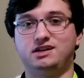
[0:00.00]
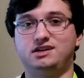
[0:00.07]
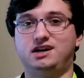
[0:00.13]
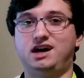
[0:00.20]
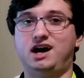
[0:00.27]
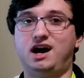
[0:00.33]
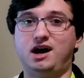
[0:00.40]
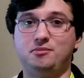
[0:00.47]

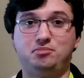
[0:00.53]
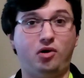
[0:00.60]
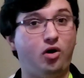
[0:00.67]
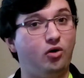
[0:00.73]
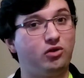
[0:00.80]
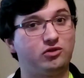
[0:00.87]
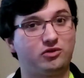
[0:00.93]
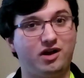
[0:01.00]

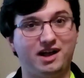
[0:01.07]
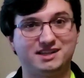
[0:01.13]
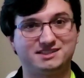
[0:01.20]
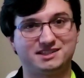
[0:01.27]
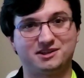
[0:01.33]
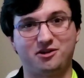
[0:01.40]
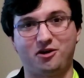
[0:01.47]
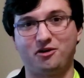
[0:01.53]

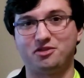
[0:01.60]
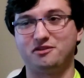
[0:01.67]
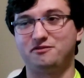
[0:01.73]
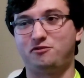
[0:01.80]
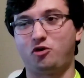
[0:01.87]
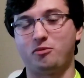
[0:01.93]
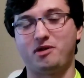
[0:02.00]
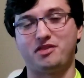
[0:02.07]
polarizing card in the
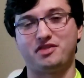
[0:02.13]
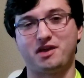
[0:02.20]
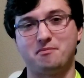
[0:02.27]
format